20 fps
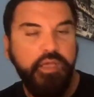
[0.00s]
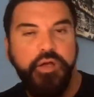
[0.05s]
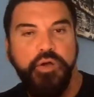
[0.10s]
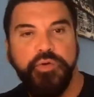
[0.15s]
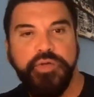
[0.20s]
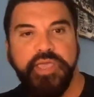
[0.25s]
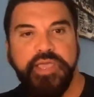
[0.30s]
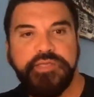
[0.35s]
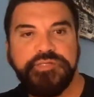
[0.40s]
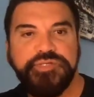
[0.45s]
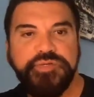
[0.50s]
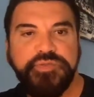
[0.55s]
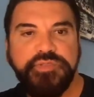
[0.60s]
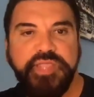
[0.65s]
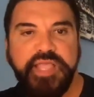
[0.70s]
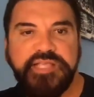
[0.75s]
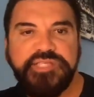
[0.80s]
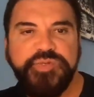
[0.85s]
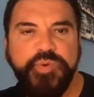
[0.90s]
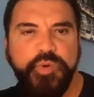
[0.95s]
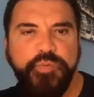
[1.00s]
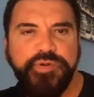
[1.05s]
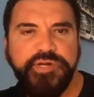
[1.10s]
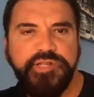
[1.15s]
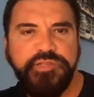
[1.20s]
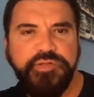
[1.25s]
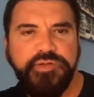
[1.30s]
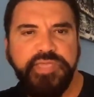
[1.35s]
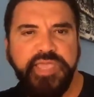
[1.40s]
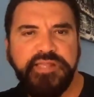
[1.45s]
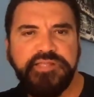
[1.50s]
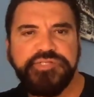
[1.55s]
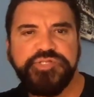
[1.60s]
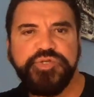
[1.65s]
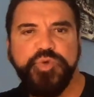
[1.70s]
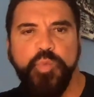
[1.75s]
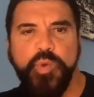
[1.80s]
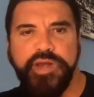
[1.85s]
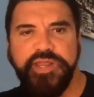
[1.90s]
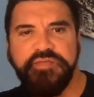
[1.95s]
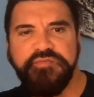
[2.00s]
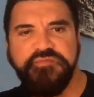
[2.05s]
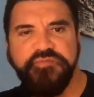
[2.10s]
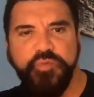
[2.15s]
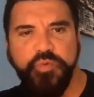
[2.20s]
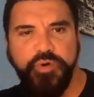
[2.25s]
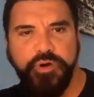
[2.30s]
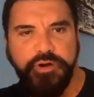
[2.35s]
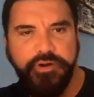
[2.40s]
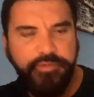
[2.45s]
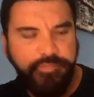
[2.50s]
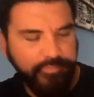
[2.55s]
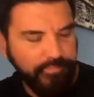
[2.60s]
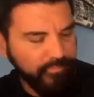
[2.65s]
Okay, so the next one we're going to look at is 24.